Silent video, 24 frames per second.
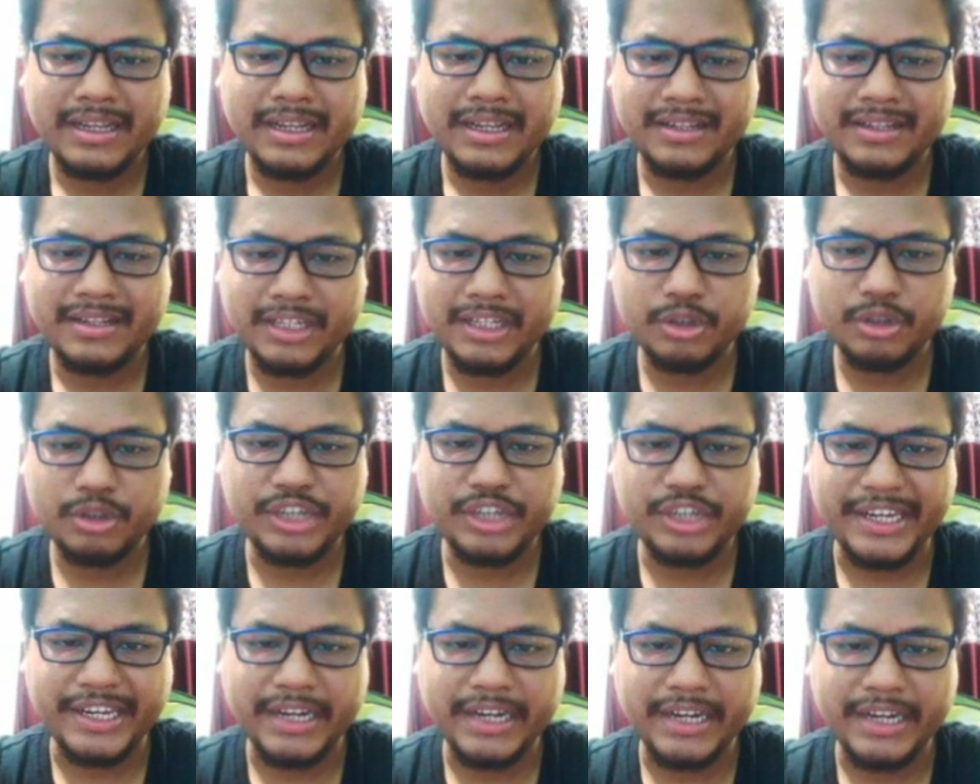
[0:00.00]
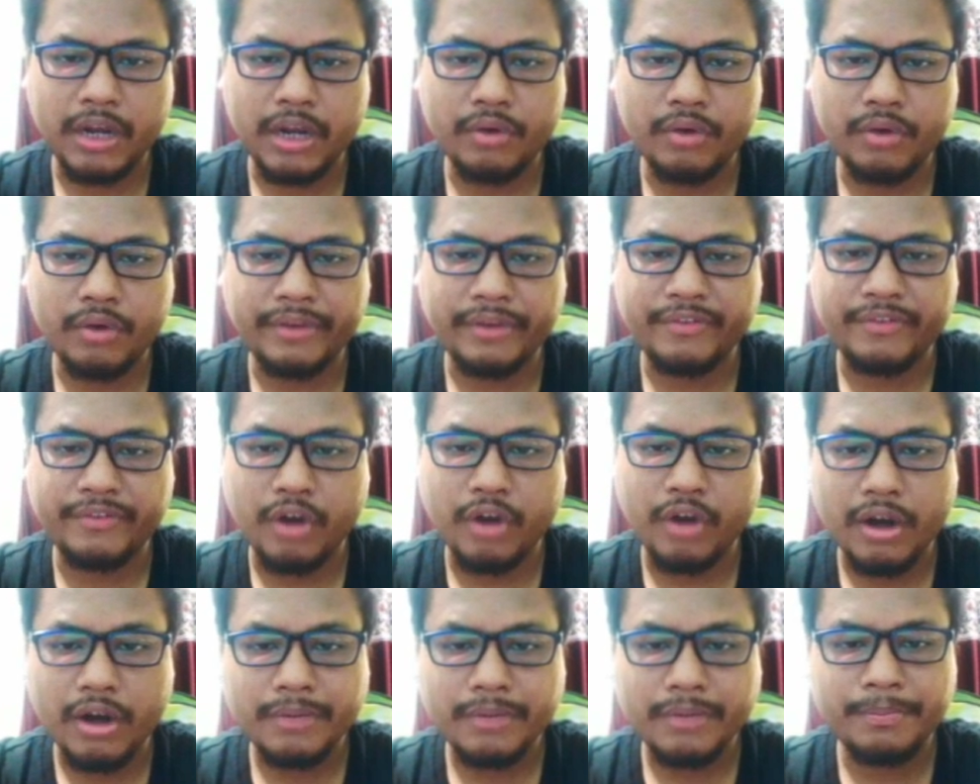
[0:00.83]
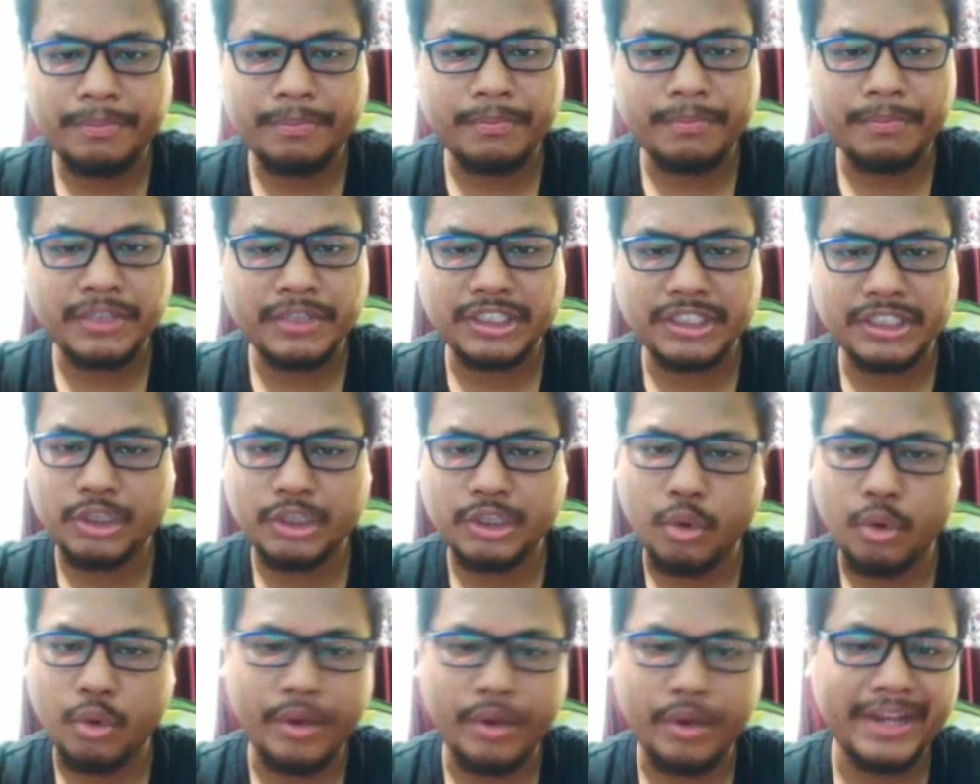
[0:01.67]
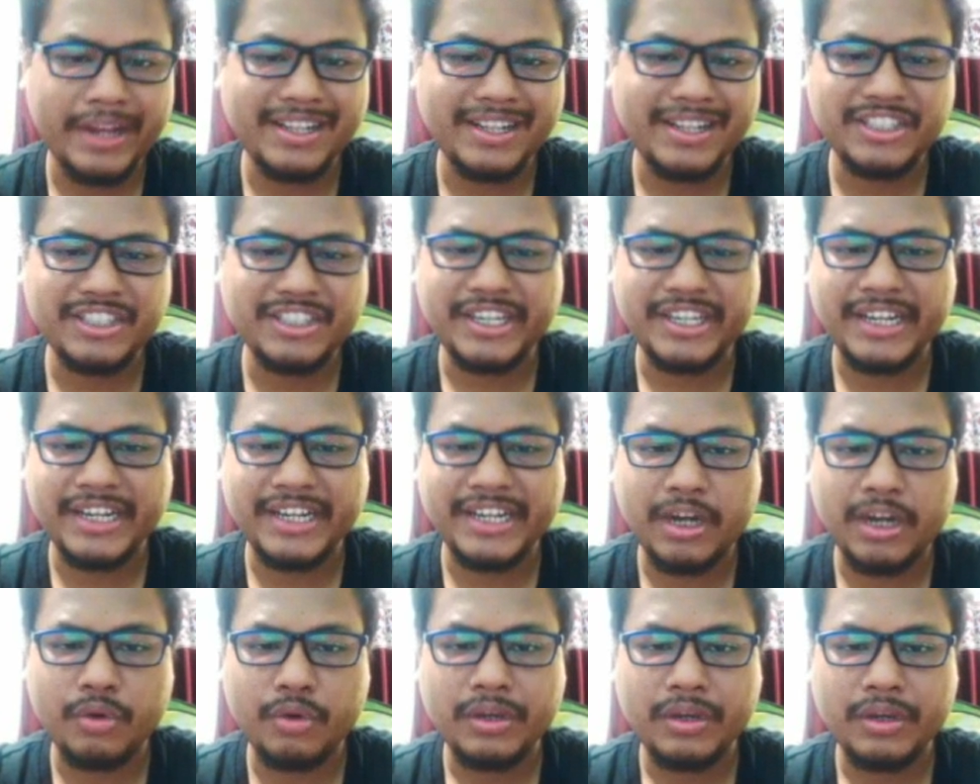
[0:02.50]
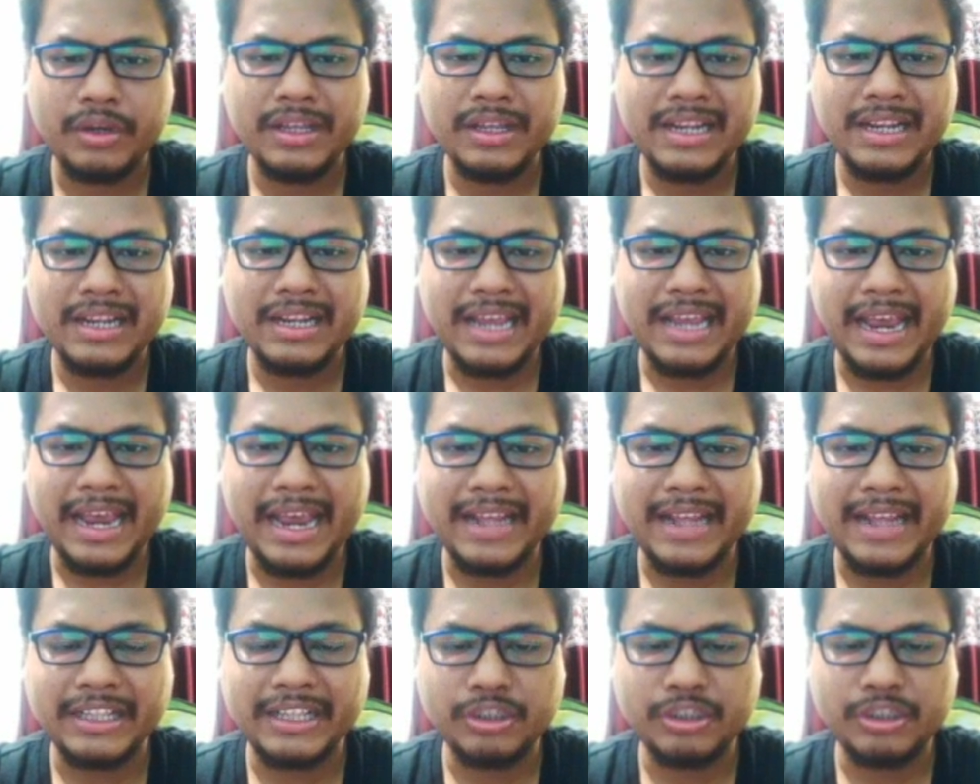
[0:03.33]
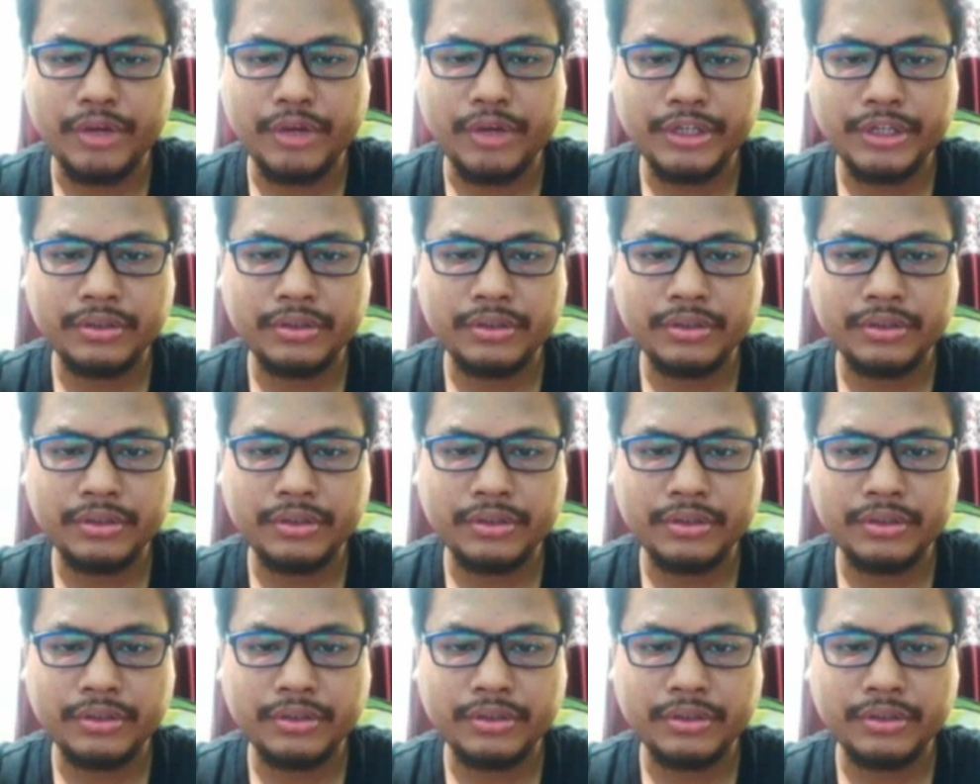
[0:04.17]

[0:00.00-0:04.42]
They do check it out. If not, just go ahead and check it out. And it's going